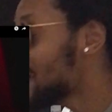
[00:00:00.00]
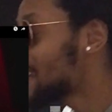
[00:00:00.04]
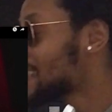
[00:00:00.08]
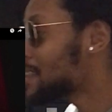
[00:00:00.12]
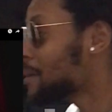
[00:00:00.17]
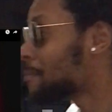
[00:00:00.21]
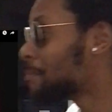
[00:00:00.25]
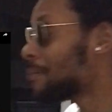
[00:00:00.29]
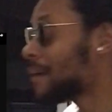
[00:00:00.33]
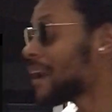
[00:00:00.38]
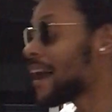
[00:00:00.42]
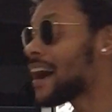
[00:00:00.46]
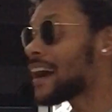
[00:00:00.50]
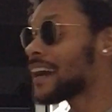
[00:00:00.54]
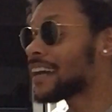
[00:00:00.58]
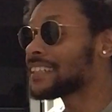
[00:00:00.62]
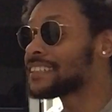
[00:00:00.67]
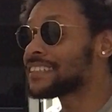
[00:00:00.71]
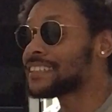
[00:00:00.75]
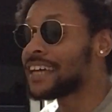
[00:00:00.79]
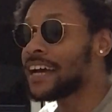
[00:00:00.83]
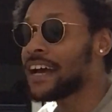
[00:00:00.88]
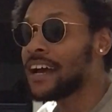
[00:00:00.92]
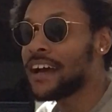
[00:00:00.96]
the block
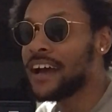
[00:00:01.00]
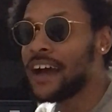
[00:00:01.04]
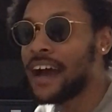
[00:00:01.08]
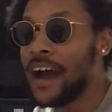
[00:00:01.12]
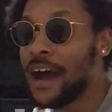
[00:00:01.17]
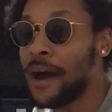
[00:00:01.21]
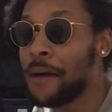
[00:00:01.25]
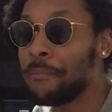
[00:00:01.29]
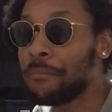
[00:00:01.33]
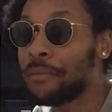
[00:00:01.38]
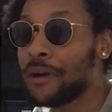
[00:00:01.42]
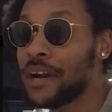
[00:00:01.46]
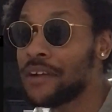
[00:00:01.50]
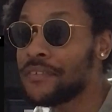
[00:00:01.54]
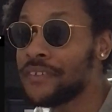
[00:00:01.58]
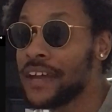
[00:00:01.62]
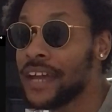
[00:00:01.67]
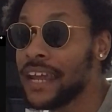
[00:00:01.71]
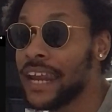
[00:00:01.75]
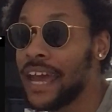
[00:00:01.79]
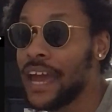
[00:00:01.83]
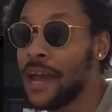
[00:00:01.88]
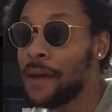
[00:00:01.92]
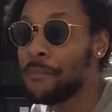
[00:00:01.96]
us out. Hot breath
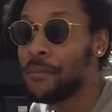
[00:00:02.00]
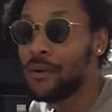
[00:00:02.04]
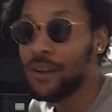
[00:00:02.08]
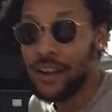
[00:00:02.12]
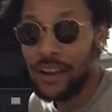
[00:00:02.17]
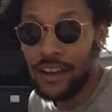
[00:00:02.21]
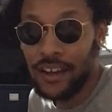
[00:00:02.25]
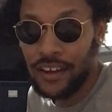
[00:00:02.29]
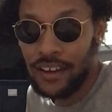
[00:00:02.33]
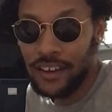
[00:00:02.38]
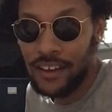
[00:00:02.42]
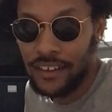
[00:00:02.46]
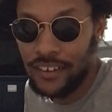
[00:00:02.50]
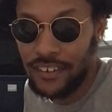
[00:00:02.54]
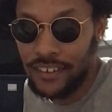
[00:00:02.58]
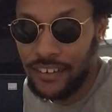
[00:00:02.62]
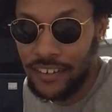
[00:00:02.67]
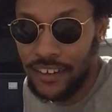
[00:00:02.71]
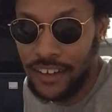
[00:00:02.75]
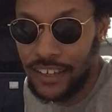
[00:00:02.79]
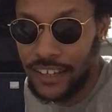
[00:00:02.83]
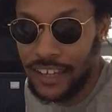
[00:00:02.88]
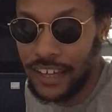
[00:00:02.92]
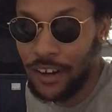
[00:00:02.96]
hit that boy.
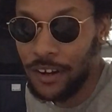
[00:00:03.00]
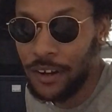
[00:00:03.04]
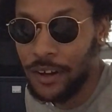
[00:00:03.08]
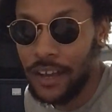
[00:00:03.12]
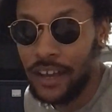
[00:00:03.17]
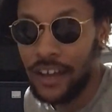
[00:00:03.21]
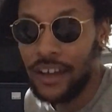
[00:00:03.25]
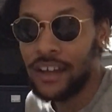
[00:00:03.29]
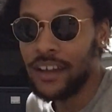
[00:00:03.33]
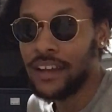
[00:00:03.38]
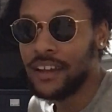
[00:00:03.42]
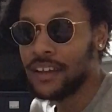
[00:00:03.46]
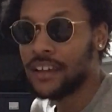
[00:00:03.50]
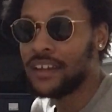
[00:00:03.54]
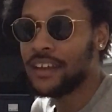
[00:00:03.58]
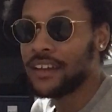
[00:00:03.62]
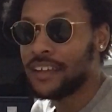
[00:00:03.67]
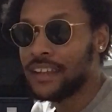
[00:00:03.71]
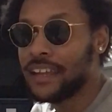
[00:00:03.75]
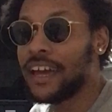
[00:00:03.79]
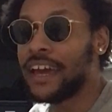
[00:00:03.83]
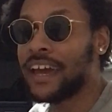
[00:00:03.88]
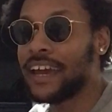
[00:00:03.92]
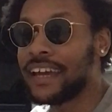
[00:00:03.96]
Let go, man.
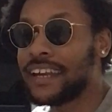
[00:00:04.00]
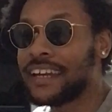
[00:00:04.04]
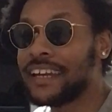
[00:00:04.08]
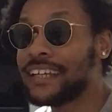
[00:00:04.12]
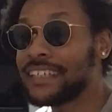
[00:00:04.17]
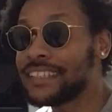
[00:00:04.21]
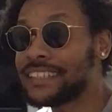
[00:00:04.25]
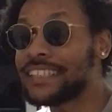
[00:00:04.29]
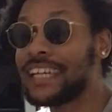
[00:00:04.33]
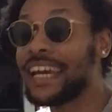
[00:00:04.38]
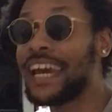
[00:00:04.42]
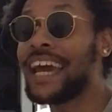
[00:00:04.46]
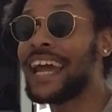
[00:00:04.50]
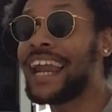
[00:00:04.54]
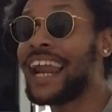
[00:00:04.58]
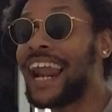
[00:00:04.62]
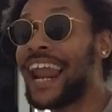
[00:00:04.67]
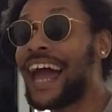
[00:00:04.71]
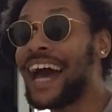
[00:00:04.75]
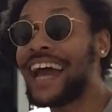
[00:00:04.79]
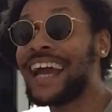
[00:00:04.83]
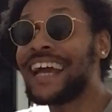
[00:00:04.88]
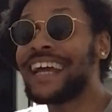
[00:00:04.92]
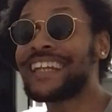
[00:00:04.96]
Hey, this shit
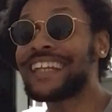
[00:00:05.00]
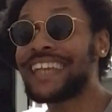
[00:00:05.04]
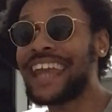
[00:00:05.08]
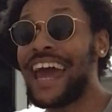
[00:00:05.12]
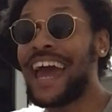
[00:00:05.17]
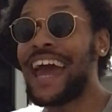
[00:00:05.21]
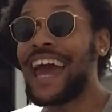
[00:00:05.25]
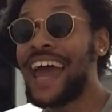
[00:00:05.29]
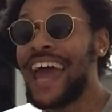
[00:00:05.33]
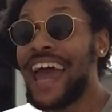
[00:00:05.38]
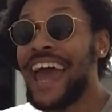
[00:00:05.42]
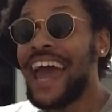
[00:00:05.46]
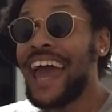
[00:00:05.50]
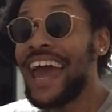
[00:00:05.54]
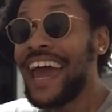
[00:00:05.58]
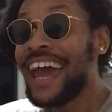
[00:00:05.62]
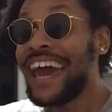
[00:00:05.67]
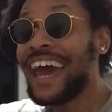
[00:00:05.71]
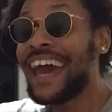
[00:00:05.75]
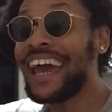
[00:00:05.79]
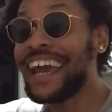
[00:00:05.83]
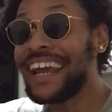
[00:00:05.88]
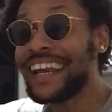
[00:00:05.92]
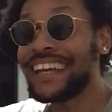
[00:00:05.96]
like that.
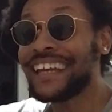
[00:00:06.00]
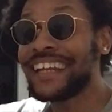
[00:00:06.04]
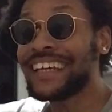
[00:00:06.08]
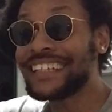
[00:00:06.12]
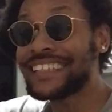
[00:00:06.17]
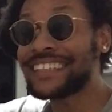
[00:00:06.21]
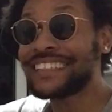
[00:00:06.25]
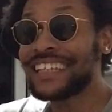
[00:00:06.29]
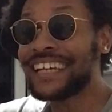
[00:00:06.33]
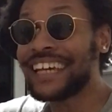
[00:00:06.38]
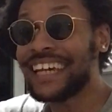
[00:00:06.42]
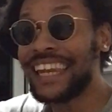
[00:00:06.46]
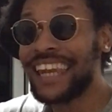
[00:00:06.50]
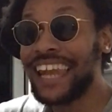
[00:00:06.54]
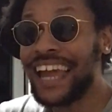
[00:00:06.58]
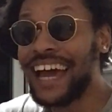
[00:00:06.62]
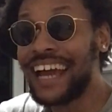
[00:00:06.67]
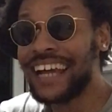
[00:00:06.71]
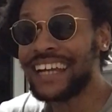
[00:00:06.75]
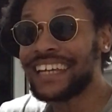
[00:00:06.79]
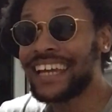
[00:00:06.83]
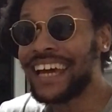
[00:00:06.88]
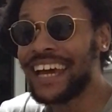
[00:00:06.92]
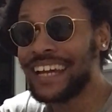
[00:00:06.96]
Hey, this shit
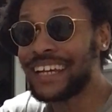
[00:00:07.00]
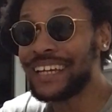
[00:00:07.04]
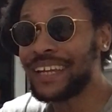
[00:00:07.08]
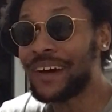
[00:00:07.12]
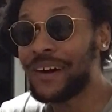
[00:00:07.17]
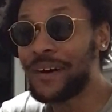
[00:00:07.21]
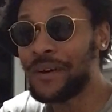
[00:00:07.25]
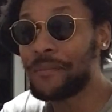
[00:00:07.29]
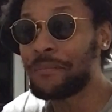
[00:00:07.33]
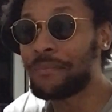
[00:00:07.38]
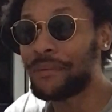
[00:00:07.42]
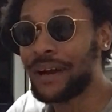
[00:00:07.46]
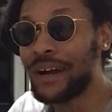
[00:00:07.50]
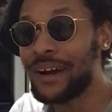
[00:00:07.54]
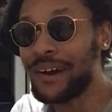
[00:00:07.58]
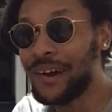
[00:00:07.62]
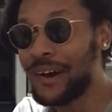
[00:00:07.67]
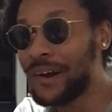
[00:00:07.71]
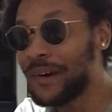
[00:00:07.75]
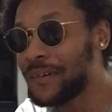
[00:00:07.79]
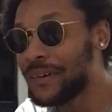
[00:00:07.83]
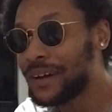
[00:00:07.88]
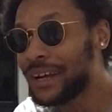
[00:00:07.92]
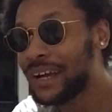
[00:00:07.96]
like that though, bro.
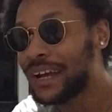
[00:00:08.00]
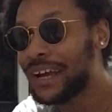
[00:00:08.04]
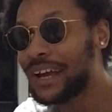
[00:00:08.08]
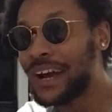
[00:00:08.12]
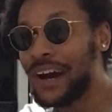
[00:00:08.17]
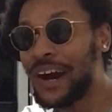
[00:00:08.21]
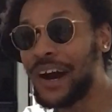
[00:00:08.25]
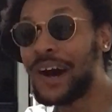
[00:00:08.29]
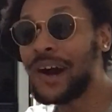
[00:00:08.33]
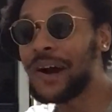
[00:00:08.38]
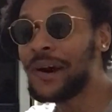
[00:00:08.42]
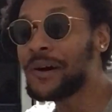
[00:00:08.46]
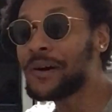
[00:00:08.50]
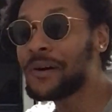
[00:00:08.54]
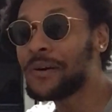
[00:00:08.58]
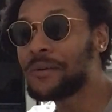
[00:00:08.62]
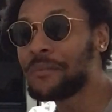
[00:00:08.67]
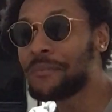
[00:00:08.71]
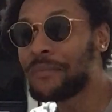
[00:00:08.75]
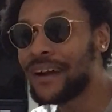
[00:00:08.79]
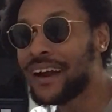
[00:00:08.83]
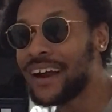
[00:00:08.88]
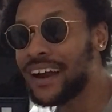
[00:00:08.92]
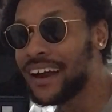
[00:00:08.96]
On the
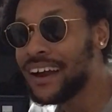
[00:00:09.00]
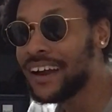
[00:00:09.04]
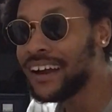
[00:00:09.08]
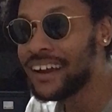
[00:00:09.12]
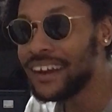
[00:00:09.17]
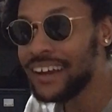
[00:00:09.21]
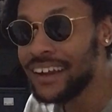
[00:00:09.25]
cold, bro.